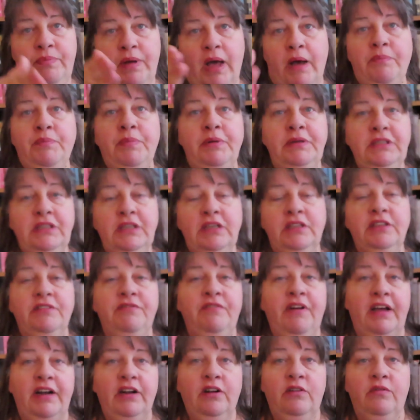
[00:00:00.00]
Up until the
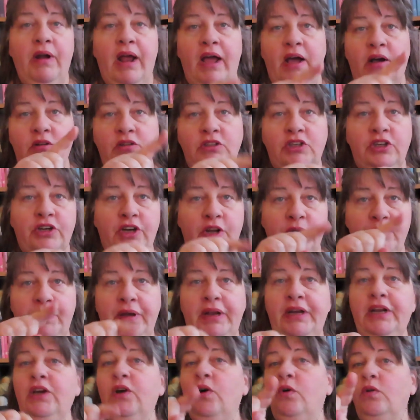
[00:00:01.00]
final round, you're
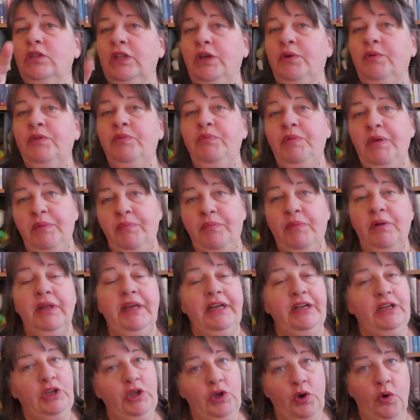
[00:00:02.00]
competing only with people
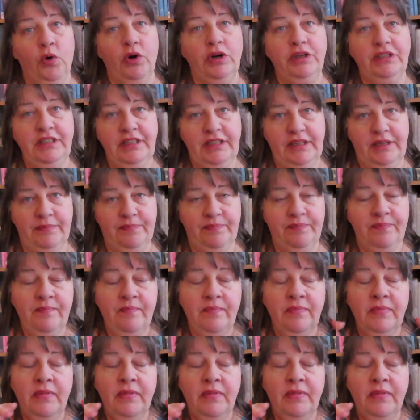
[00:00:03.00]
in your team.